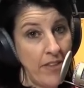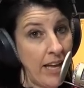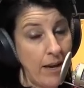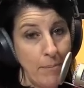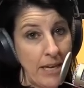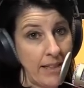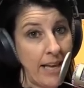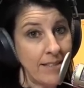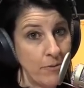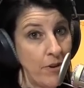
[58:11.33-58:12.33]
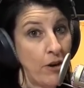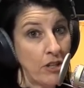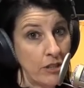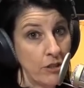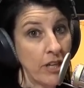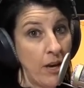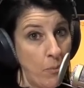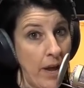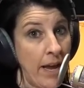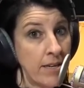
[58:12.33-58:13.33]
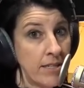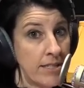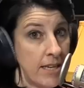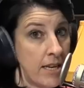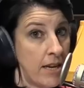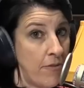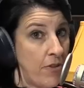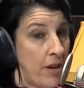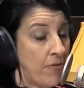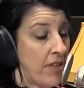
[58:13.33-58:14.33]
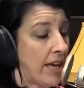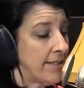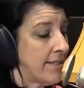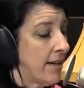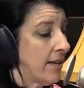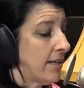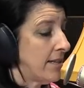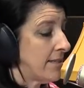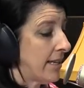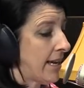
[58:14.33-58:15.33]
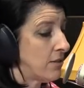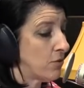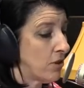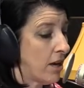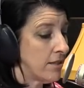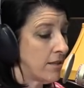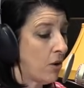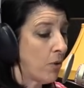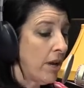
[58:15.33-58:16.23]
That, I mean, that's a very clear-cut way to see if, if that uh, is the case or not. So